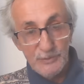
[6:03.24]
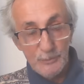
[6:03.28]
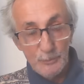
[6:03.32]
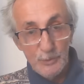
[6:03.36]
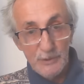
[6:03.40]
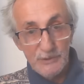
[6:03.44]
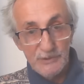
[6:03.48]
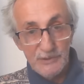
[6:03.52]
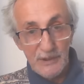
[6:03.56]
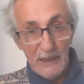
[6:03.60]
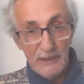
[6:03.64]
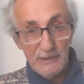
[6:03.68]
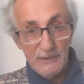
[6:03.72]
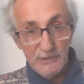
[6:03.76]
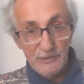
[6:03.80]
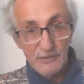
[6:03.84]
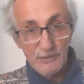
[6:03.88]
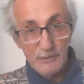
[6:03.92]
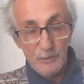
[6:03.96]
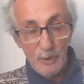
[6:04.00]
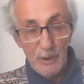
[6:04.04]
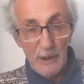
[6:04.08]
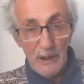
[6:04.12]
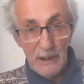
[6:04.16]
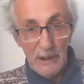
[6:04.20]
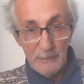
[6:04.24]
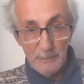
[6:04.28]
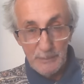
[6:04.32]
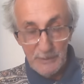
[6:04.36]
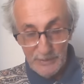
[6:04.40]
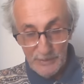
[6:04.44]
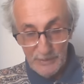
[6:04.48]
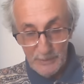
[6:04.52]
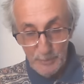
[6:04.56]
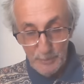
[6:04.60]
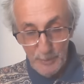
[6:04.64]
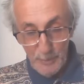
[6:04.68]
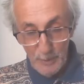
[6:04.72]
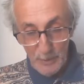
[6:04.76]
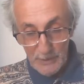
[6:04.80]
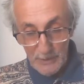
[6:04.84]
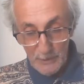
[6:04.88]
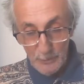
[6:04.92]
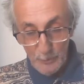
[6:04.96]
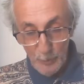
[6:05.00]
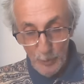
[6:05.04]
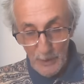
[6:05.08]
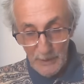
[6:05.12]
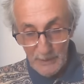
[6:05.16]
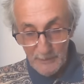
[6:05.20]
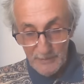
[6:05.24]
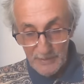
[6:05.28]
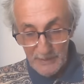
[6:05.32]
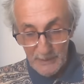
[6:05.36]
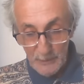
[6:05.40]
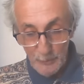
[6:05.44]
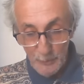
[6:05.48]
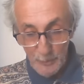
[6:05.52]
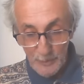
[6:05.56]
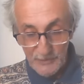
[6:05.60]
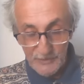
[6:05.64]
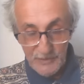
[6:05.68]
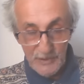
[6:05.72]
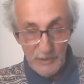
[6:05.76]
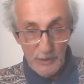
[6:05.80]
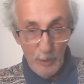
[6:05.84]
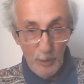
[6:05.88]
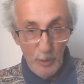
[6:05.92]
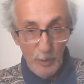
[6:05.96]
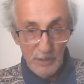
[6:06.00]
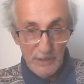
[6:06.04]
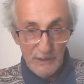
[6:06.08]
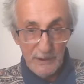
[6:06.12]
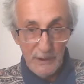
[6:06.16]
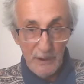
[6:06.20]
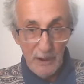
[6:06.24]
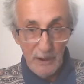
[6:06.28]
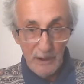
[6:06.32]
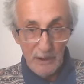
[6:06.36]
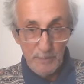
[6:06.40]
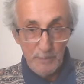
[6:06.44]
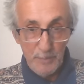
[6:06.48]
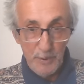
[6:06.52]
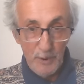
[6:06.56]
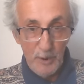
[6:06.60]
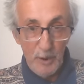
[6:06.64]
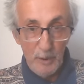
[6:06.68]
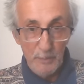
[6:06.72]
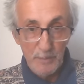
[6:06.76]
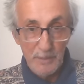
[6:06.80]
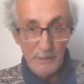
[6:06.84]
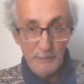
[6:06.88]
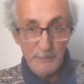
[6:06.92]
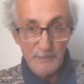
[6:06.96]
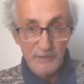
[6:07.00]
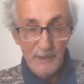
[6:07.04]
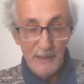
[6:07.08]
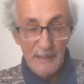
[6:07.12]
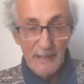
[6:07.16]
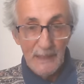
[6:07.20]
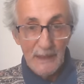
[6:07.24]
which I describe in the book, and one of them was the oligarch problems,